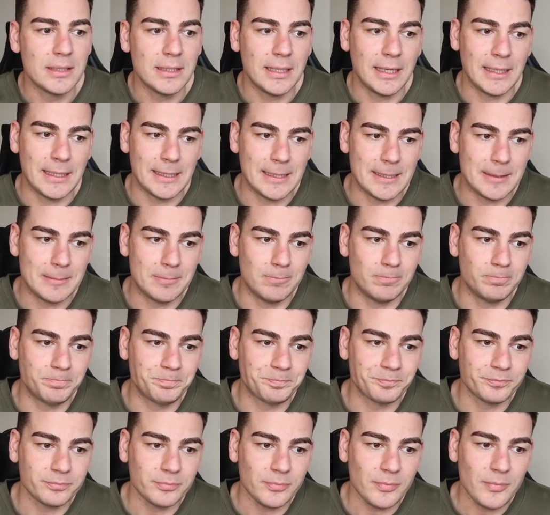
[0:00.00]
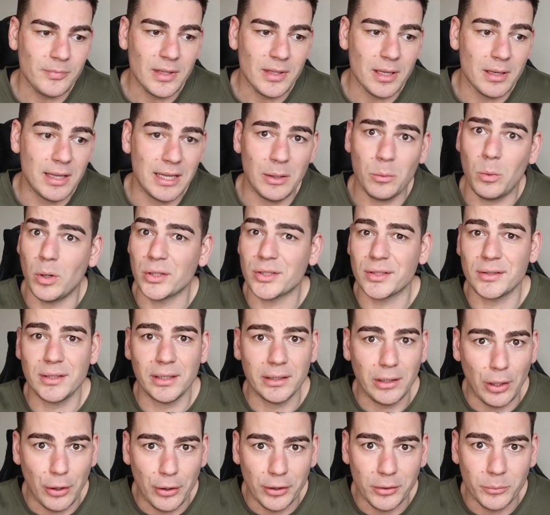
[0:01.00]
Um He wasn't
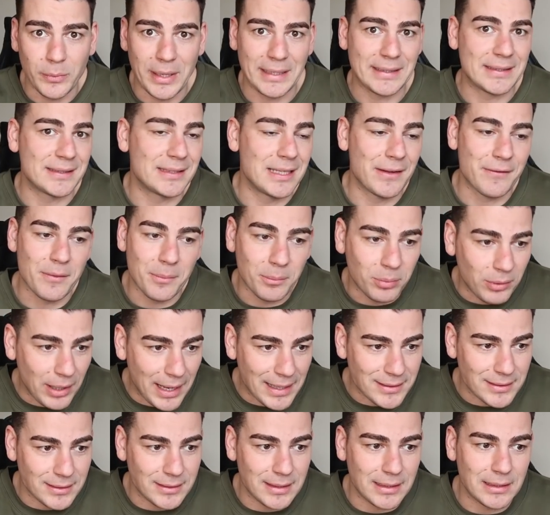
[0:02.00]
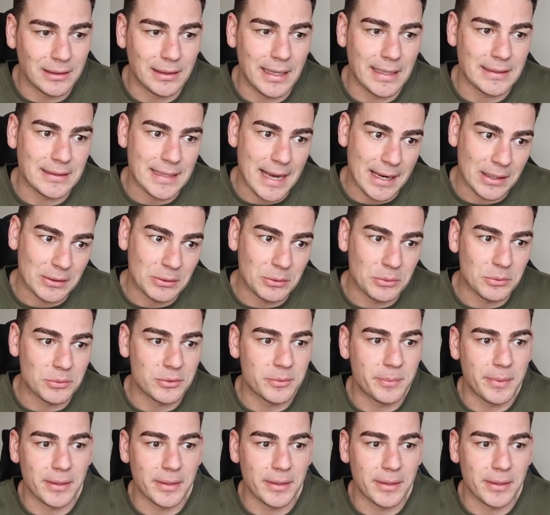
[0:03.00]
alone. We had seven players that didn't lay tackles.